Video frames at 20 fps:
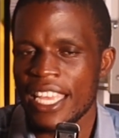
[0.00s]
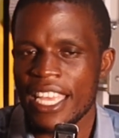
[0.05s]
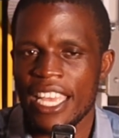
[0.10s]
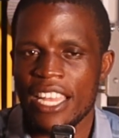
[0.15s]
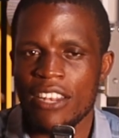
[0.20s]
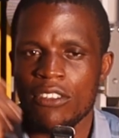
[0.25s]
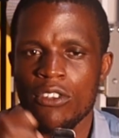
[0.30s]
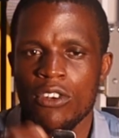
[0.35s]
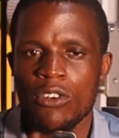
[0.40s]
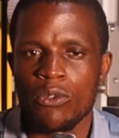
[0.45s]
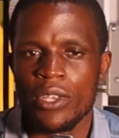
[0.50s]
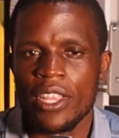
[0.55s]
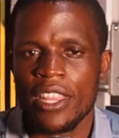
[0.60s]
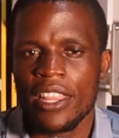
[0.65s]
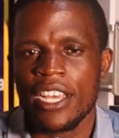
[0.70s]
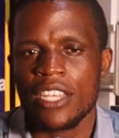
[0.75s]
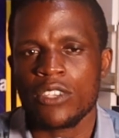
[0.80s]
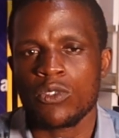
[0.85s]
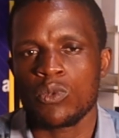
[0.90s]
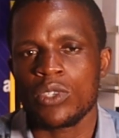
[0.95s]
Enroll with
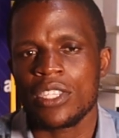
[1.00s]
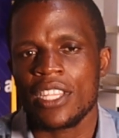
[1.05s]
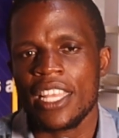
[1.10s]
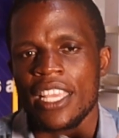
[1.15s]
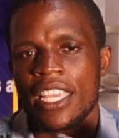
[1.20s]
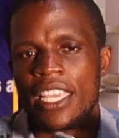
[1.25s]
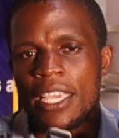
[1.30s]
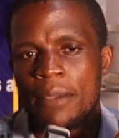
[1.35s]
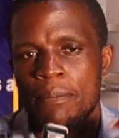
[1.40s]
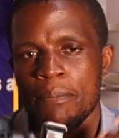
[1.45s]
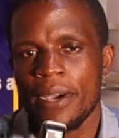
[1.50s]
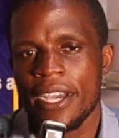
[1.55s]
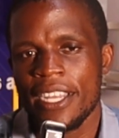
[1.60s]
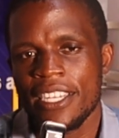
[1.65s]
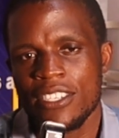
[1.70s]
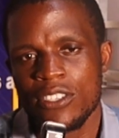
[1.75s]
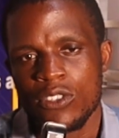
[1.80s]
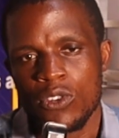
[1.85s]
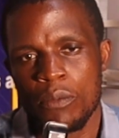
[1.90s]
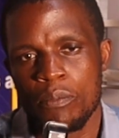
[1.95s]
us with the
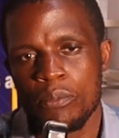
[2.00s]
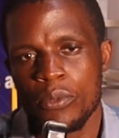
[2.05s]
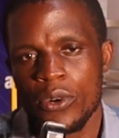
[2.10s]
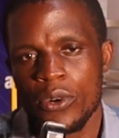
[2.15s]
KPAD soap